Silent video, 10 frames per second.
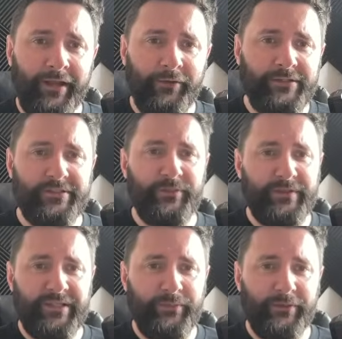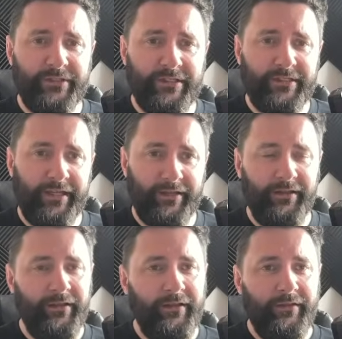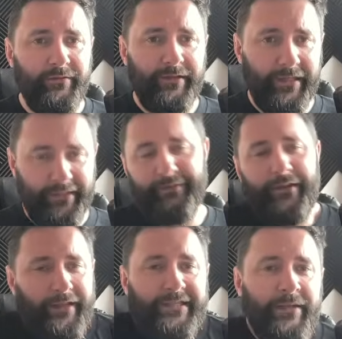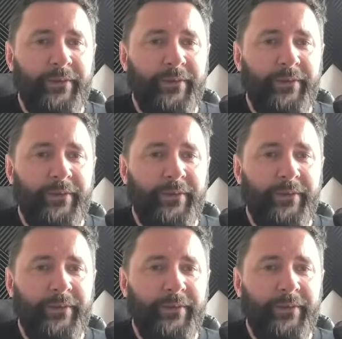I know it's super simple to do, like I said,